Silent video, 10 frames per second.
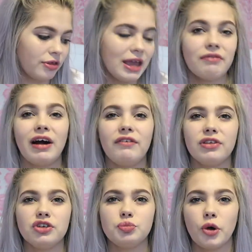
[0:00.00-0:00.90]
thing
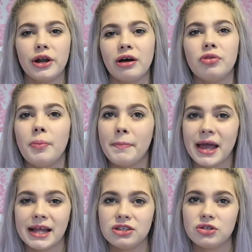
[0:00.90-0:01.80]
rather than just pointing out the
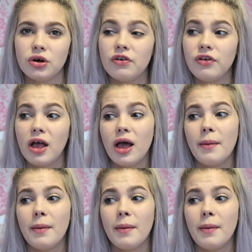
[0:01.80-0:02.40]
main stuff.